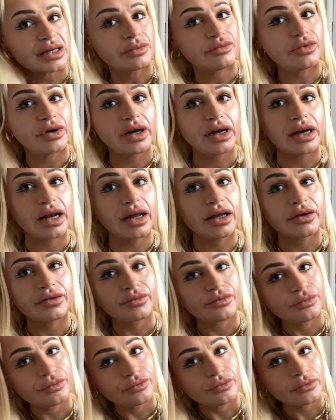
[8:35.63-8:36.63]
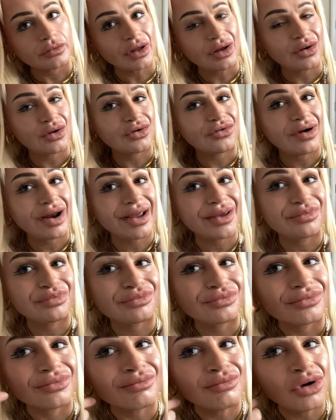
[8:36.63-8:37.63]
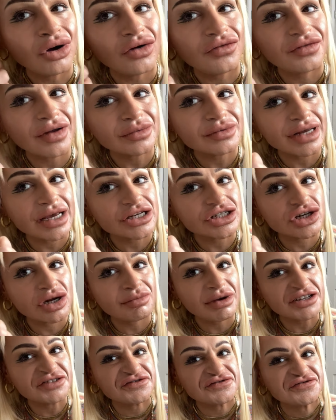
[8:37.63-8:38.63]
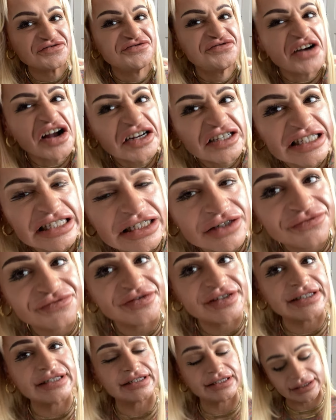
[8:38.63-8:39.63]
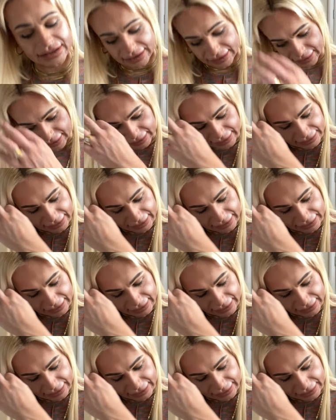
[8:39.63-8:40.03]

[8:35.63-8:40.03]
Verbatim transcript: I'm really like, oh, great. More foundation on my fucking face.